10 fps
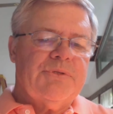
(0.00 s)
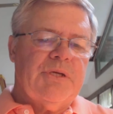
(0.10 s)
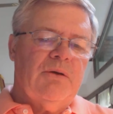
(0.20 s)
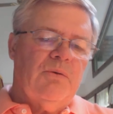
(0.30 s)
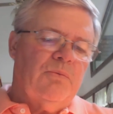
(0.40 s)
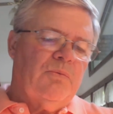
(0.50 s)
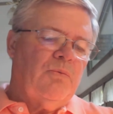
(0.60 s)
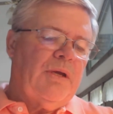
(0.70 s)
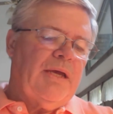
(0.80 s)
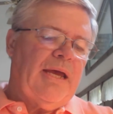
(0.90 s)
So
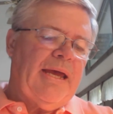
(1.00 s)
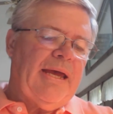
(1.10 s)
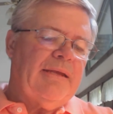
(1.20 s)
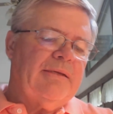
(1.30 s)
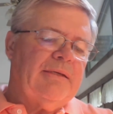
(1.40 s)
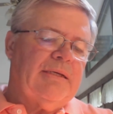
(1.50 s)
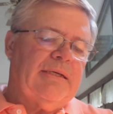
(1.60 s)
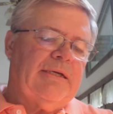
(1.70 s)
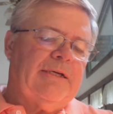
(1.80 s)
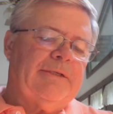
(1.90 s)
we had
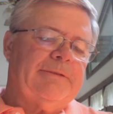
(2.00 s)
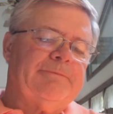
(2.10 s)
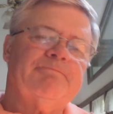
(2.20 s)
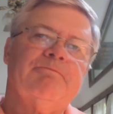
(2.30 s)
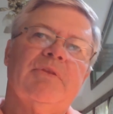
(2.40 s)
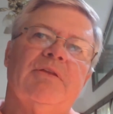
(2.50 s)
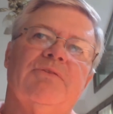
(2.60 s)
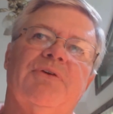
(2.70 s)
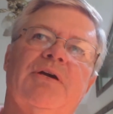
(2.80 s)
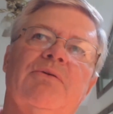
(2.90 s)

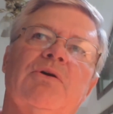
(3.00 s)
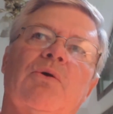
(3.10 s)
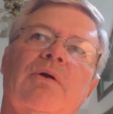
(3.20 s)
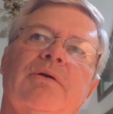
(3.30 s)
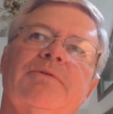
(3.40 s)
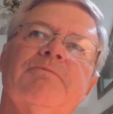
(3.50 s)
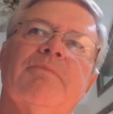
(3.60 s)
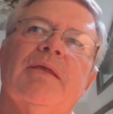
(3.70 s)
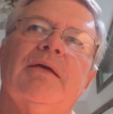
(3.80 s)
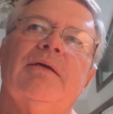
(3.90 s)
the federal court,
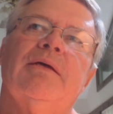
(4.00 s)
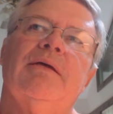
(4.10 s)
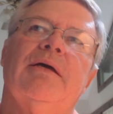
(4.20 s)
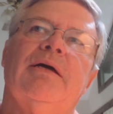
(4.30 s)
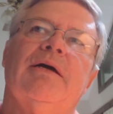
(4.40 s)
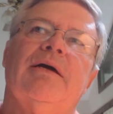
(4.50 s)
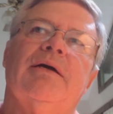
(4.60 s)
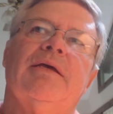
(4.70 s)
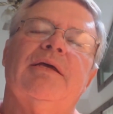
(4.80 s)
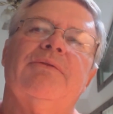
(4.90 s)

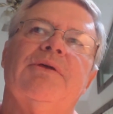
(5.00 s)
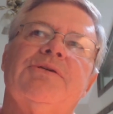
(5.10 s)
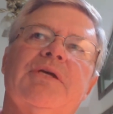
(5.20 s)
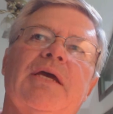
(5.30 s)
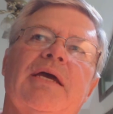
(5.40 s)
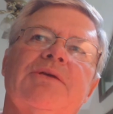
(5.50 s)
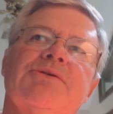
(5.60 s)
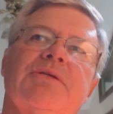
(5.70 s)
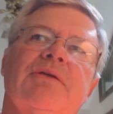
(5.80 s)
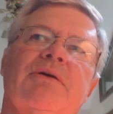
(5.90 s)
in this
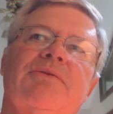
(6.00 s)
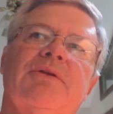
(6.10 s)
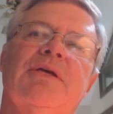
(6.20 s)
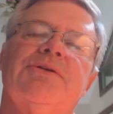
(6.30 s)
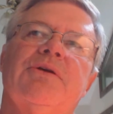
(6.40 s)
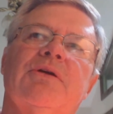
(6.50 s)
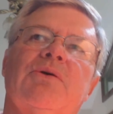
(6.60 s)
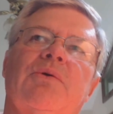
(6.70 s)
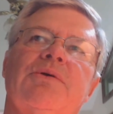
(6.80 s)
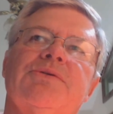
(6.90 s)
case, the district
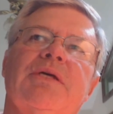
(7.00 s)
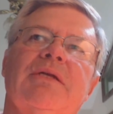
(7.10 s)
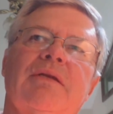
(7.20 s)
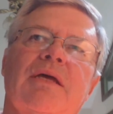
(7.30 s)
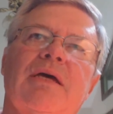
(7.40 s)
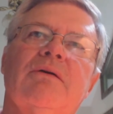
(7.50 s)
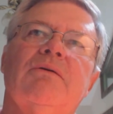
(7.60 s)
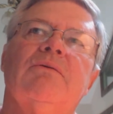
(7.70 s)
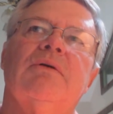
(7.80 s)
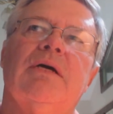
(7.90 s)
court said
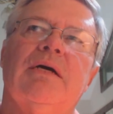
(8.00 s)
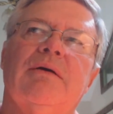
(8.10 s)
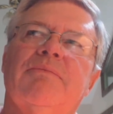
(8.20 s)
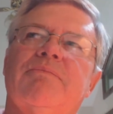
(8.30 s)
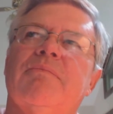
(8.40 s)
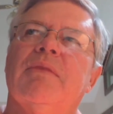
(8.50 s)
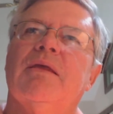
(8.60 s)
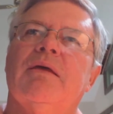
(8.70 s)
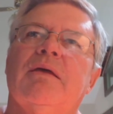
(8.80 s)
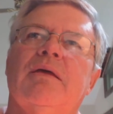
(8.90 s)
no,
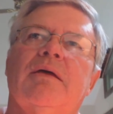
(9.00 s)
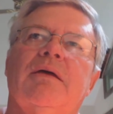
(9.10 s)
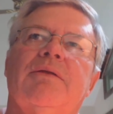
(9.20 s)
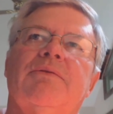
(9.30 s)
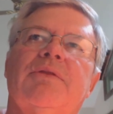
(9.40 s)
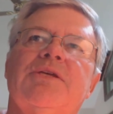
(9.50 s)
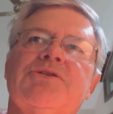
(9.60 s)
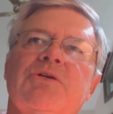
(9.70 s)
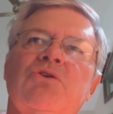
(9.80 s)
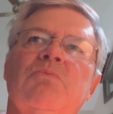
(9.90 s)
the
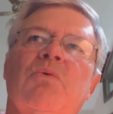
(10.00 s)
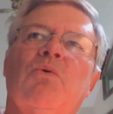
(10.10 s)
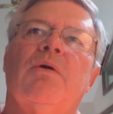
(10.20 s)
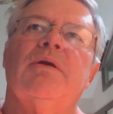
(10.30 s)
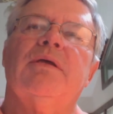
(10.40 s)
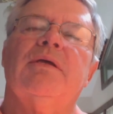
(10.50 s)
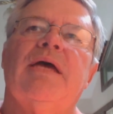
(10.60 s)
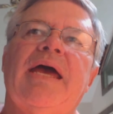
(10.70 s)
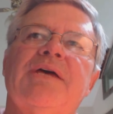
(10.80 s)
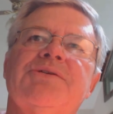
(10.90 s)
school board
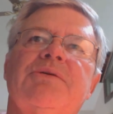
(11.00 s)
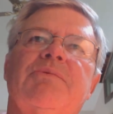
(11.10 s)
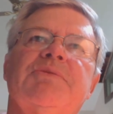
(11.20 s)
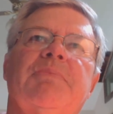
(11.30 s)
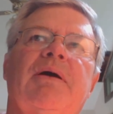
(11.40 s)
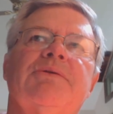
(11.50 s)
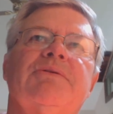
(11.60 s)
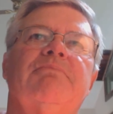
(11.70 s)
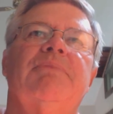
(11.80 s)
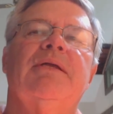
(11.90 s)
has the
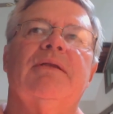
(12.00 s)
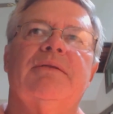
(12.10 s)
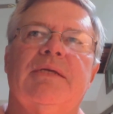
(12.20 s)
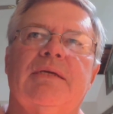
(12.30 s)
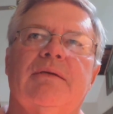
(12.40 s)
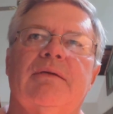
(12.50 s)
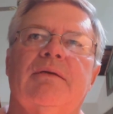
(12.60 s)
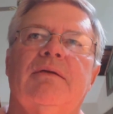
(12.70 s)
responsibility